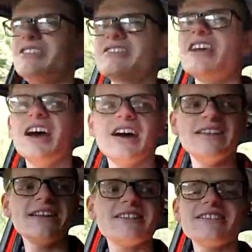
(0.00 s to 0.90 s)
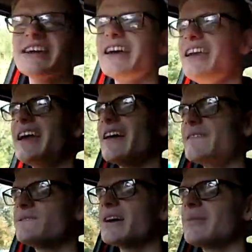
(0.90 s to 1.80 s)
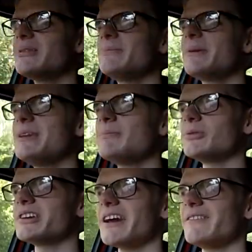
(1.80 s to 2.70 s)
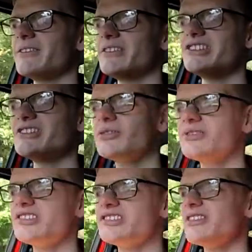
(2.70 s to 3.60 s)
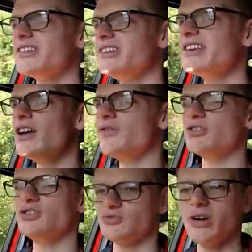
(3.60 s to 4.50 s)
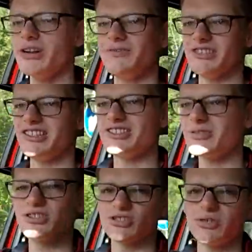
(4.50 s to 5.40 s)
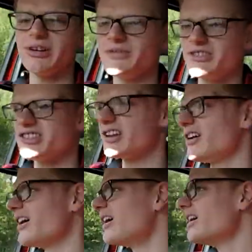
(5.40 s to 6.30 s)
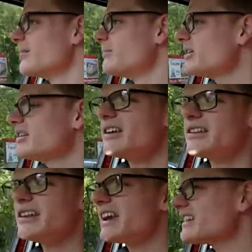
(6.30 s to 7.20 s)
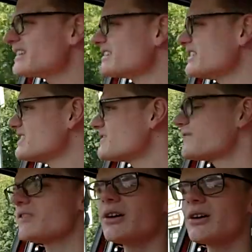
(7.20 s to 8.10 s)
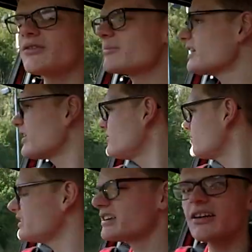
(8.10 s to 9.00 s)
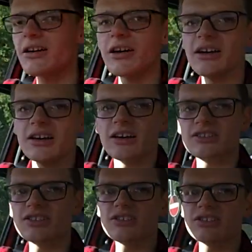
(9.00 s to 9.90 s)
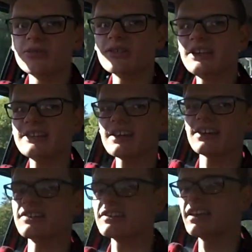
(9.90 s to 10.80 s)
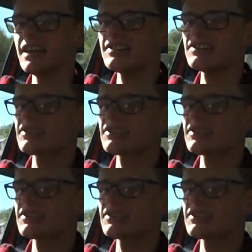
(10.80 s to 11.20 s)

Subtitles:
is, at the end of the day, a family people carrier, and it's not designed for drivers, it's not a driver's car. But the Galaxy is far from the only car to do what it does. It's